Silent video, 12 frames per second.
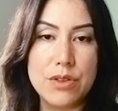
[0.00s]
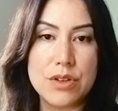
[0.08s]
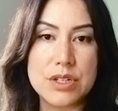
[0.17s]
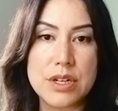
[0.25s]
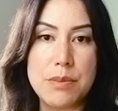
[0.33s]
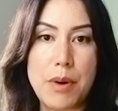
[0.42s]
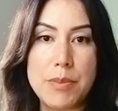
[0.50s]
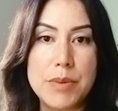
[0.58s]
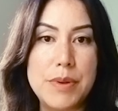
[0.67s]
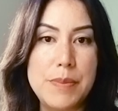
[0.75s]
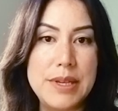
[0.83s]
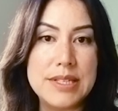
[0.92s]
There's going to
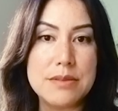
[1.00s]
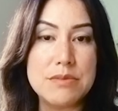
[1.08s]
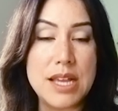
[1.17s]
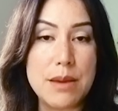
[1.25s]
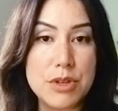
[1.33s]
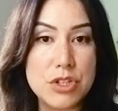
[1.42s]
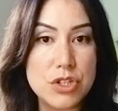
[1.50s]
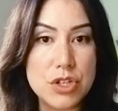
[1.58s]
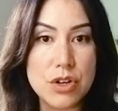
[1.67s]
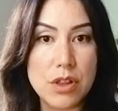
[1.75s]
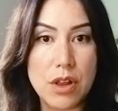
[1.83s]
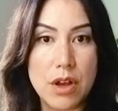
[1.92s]
probably be some damage to
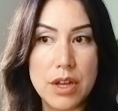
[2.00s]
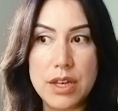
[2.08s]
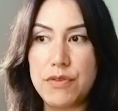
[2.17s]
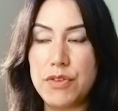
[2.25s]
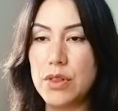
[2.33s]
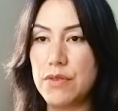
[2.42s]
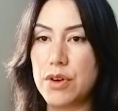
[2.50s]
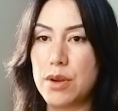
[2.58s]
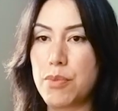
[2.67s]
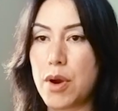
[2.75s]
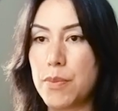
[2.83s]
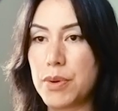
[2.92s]
your lawn if you live on a
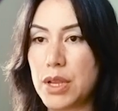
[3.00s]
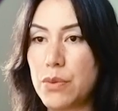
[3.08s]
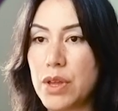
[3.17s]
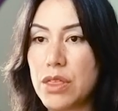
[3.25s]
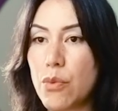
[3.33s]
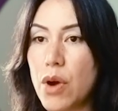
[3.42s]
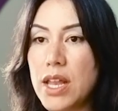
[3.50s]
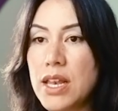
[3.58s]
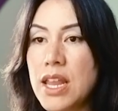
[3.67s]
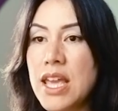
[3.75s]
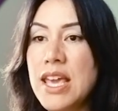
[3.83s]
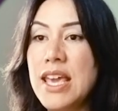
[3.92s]
property with one.